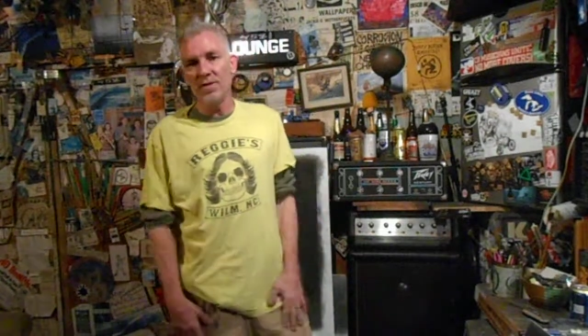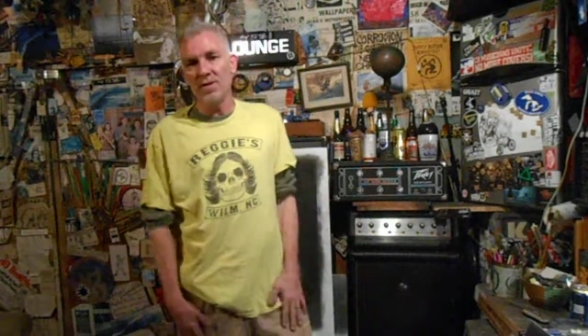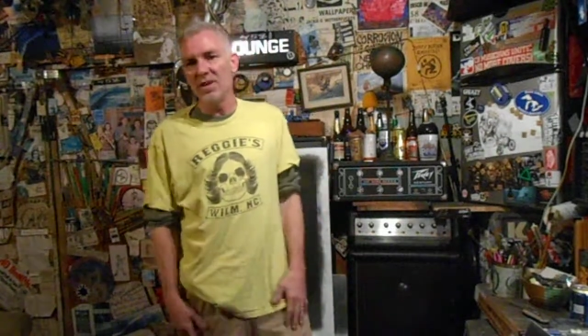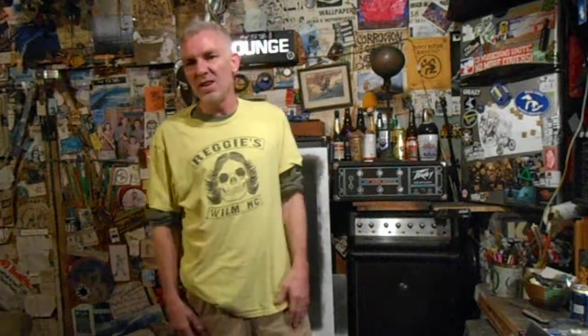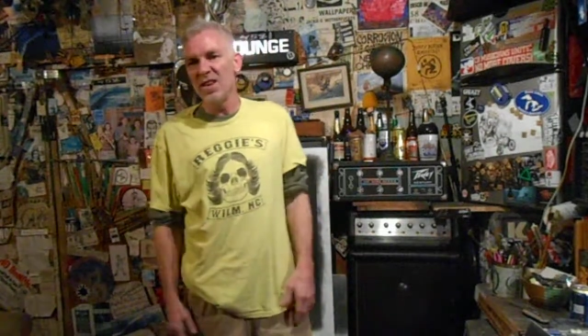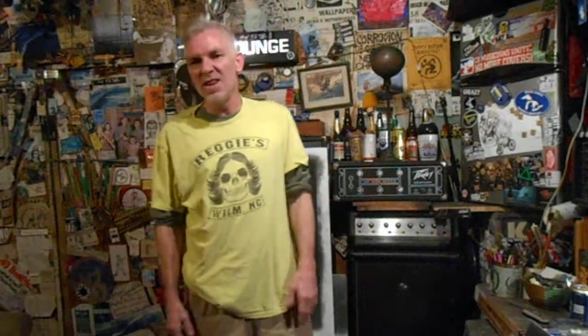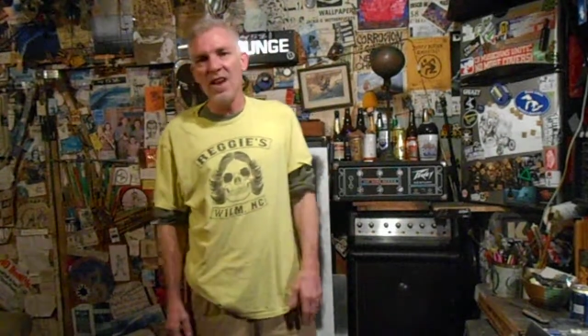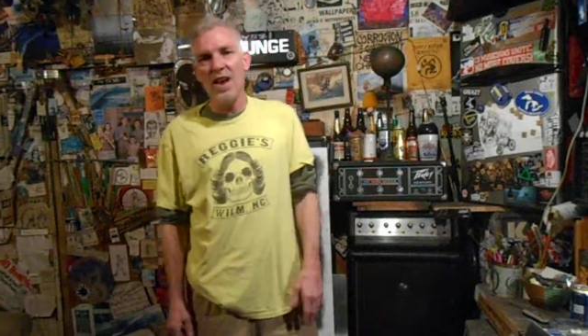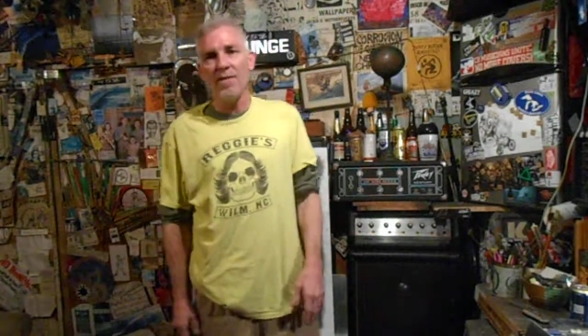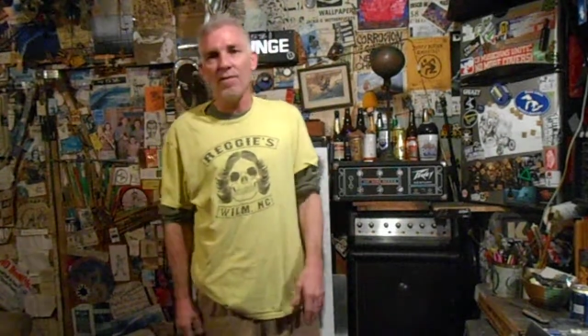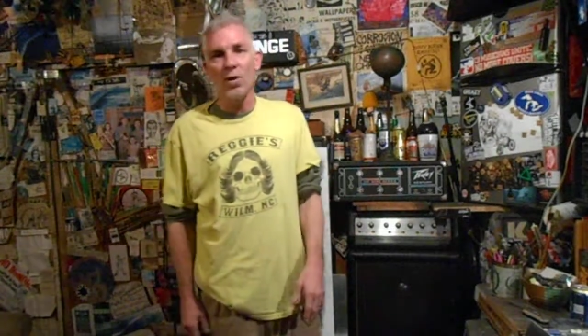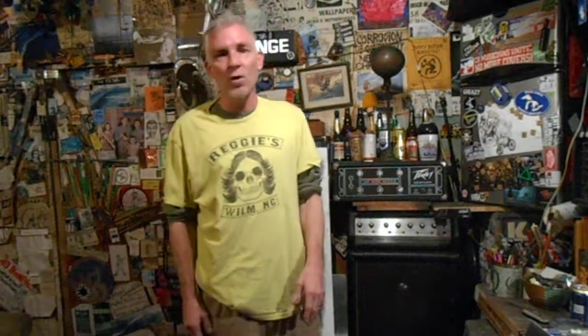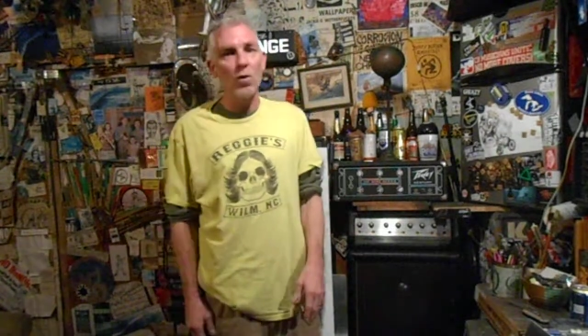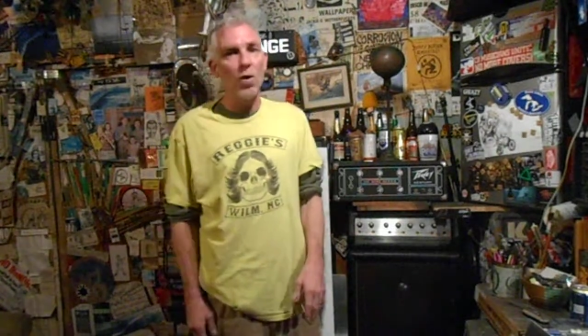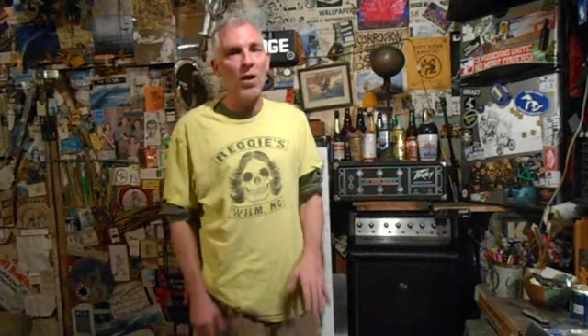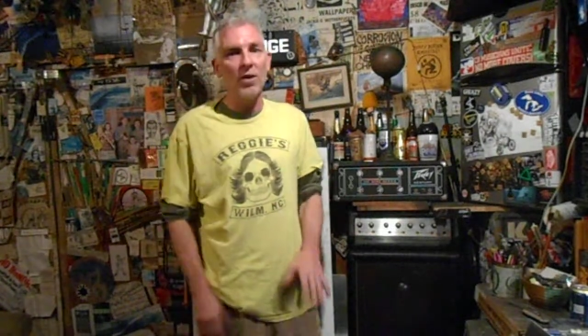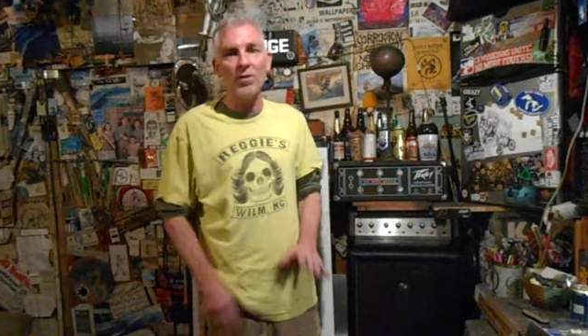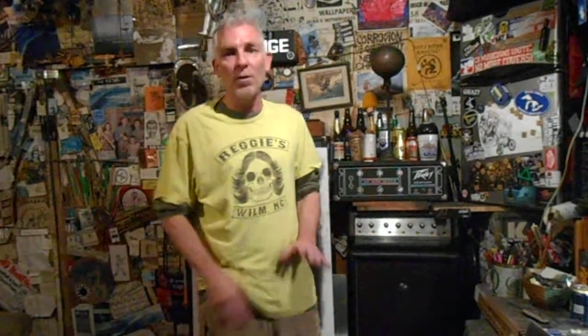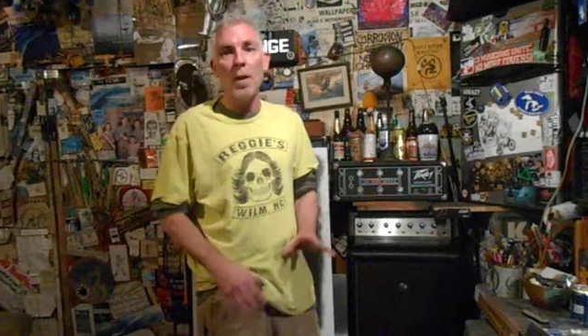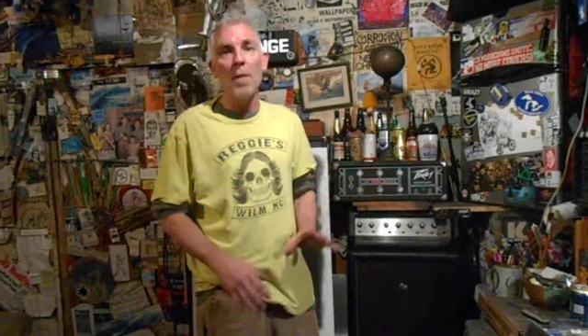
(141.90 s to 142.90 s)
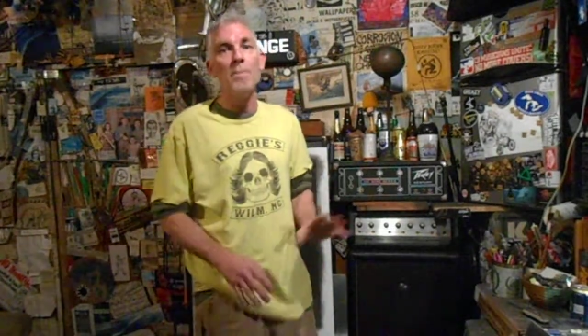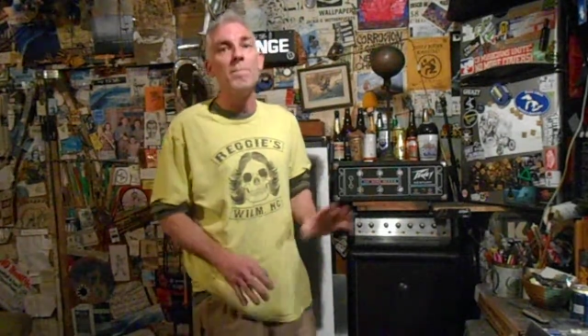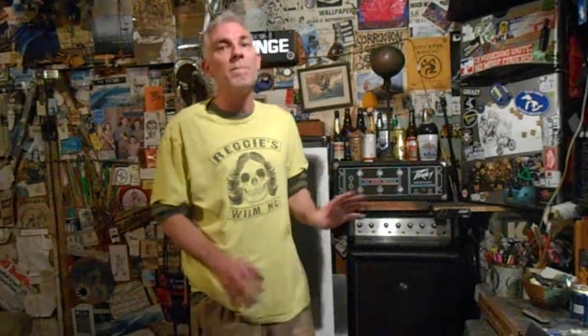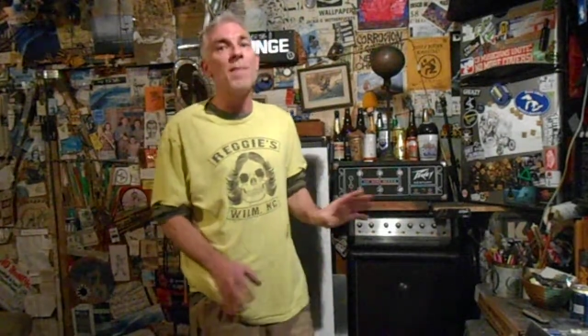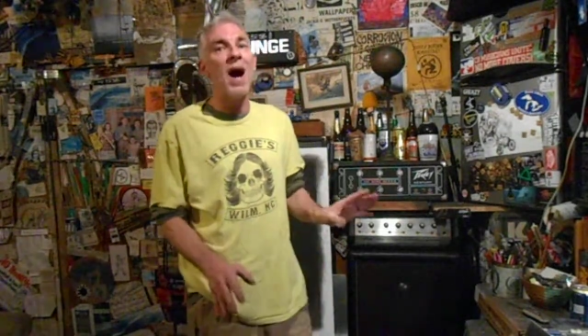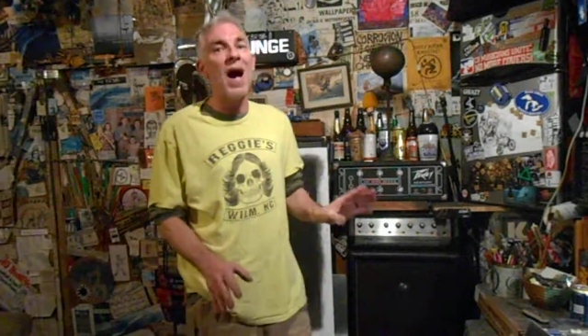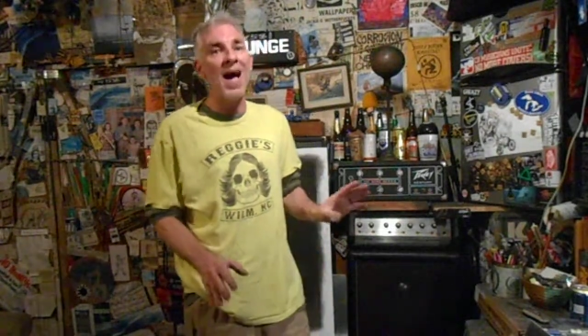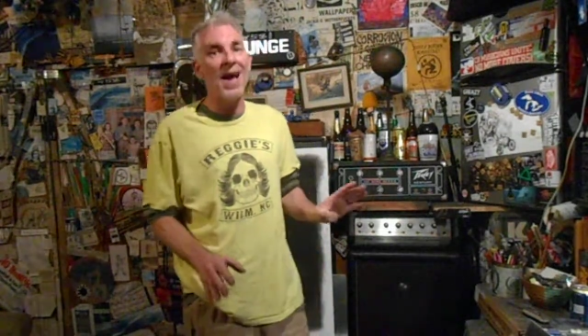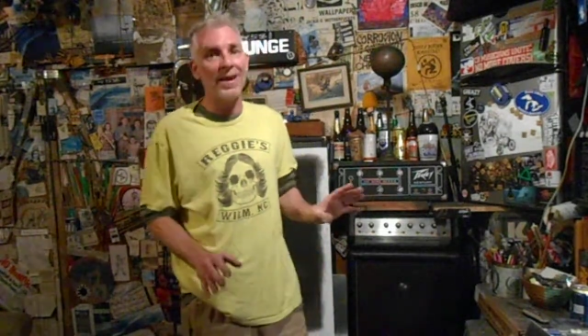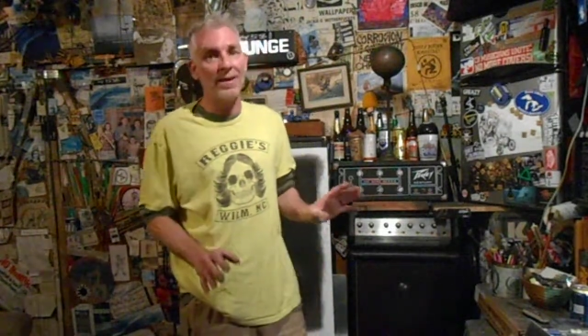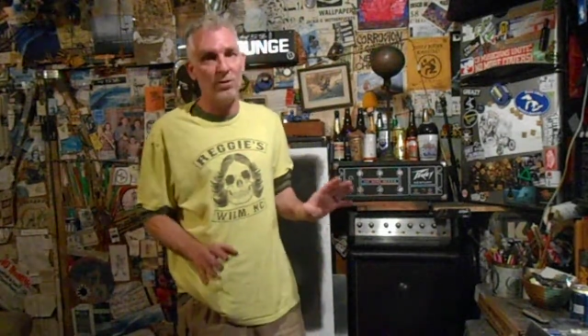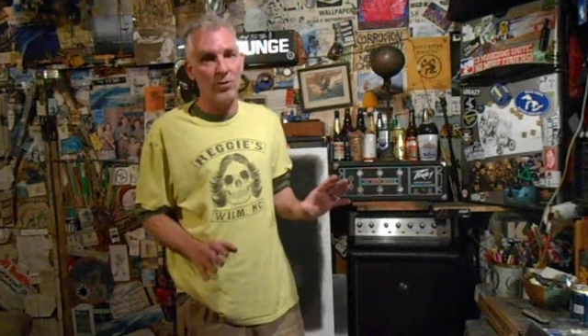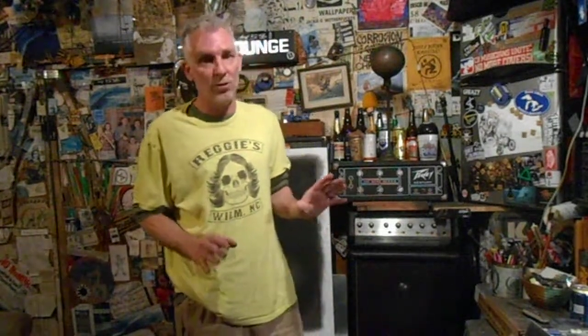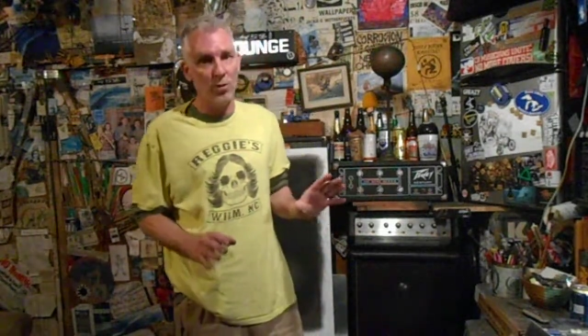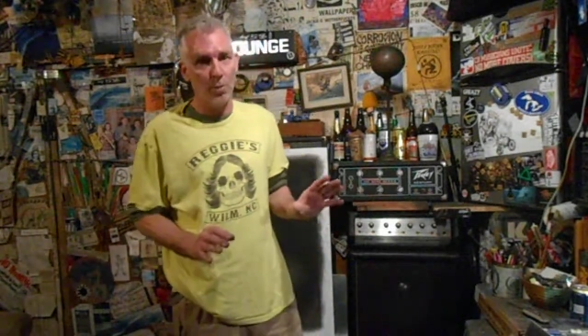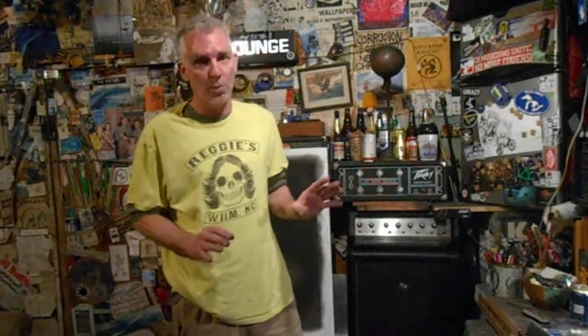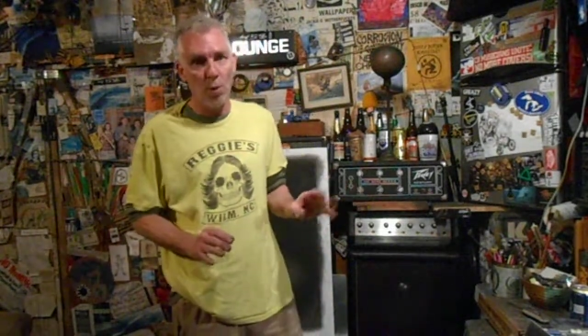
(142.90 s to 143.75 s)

Never crossed my mind to